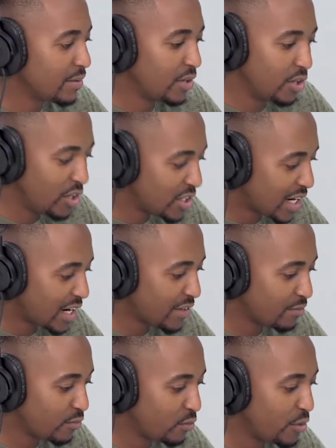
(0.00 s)
You need to kind of
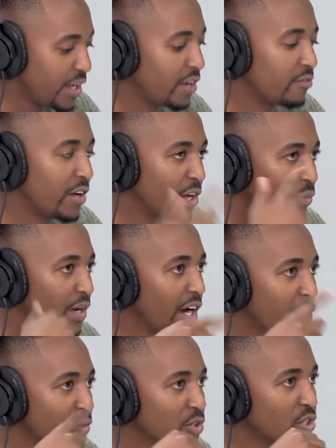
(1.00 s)
reevaluate how
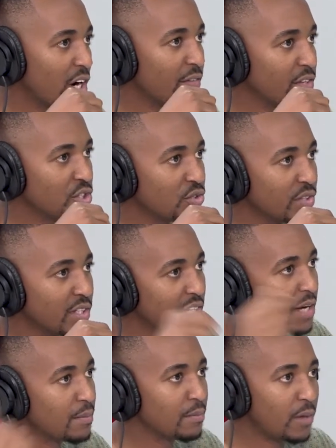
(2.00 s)
you're driving during the
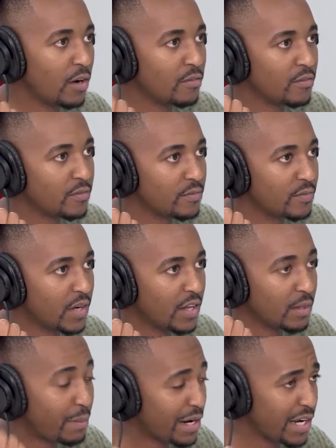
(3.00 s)
time of
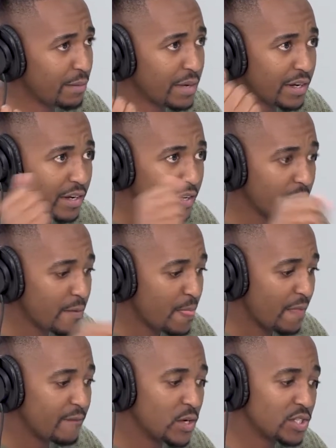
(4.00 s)
the pandemic
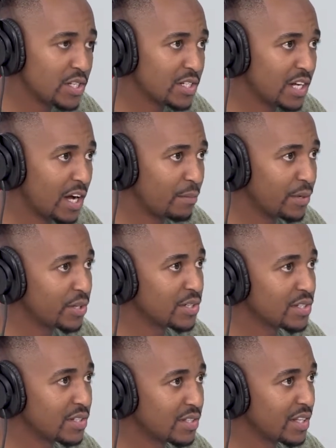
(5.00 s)
versus now,
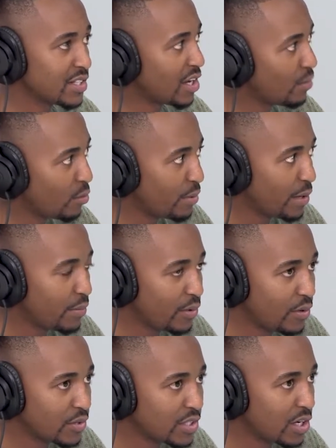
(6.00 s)
because there's a lot more
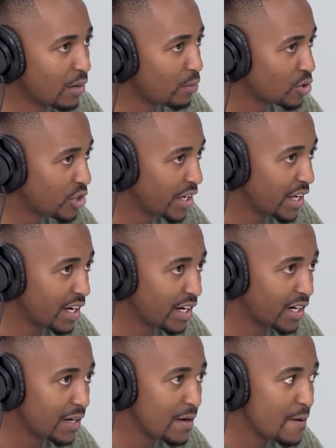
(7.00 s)
people, it's a lot more
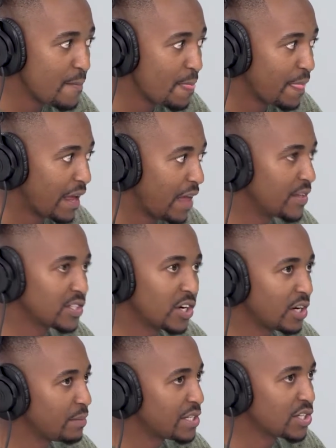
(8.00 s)
trickier, and there's going
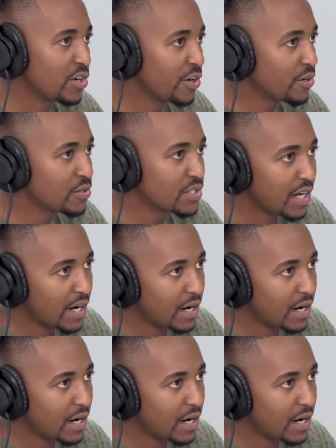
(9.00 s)
to be scenarios